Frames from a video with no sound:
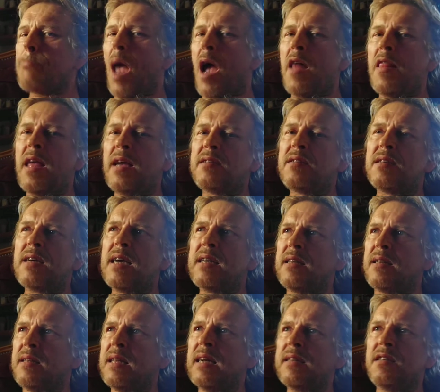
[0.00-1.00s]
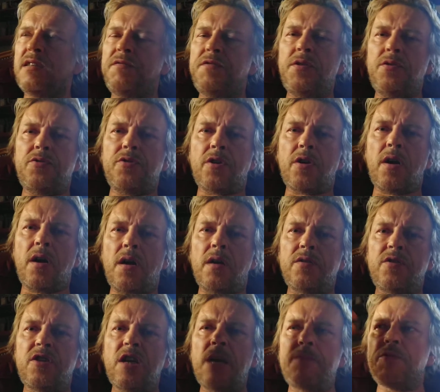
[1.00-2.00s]
And they said, that's the future of cars.
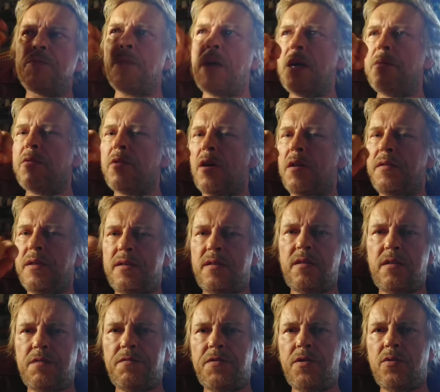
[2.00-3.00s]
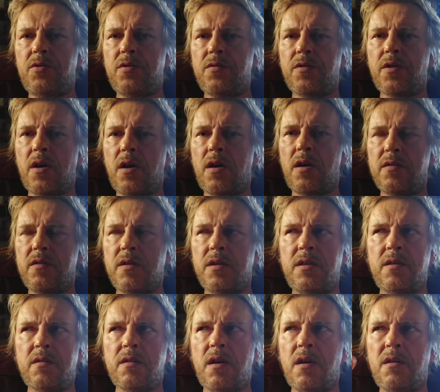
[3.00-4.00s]
James May was like, this is the future of cars. And
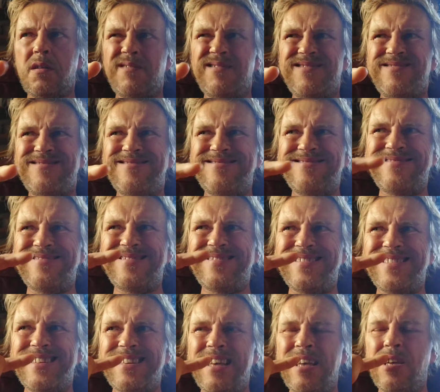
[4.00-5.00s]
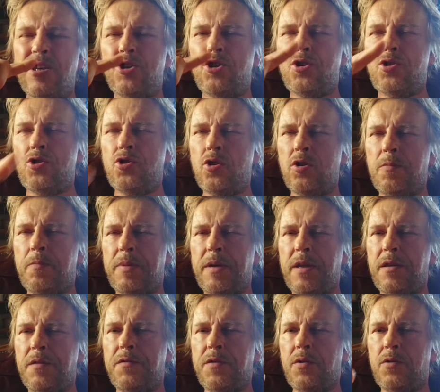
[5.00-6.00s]
it's like, it should be
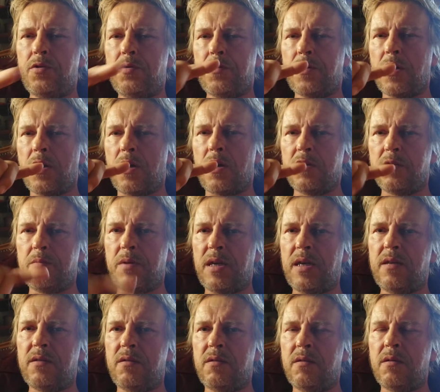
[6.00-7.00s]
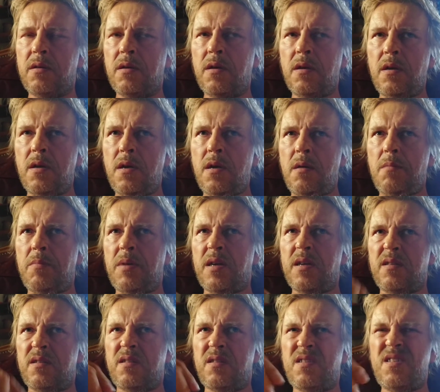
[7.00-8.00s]
the future of cars, but it isn't,
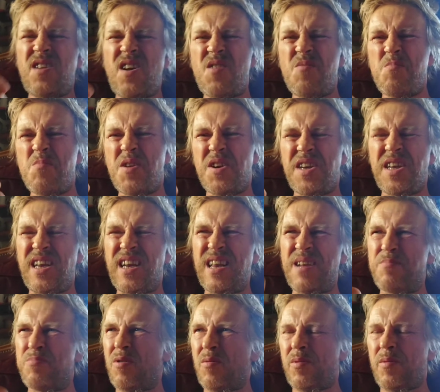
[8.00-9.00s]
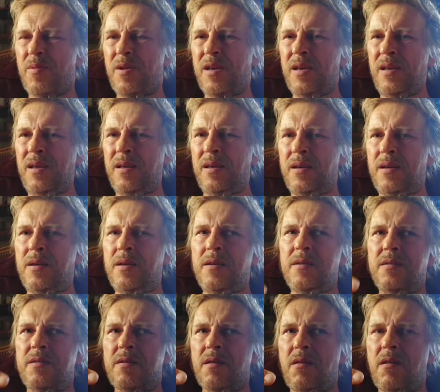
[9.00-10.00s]
because there's no money in it probably.
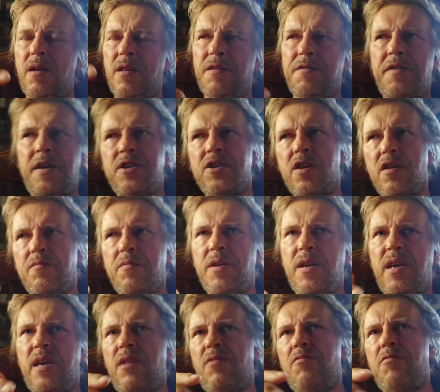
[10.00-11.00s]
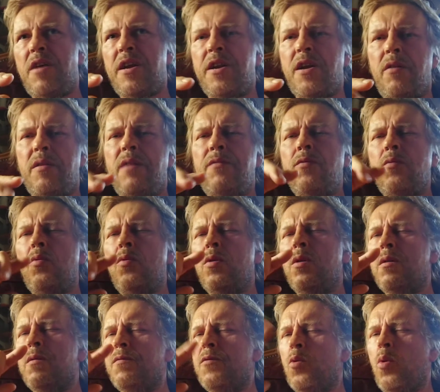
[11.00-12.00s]
So like the French government here, Renault, they've all
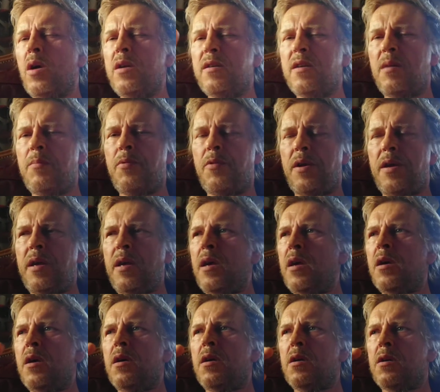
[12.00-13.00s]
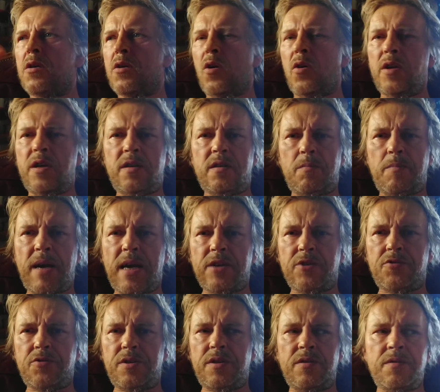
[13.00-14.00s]
quite deliberately gone into
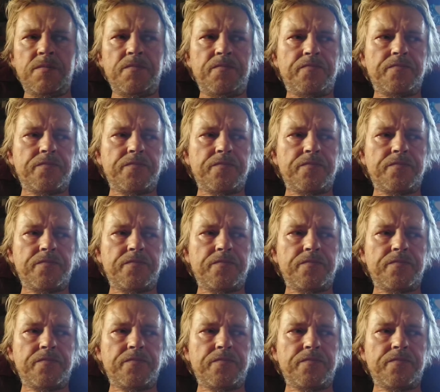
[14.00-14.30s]
batteries.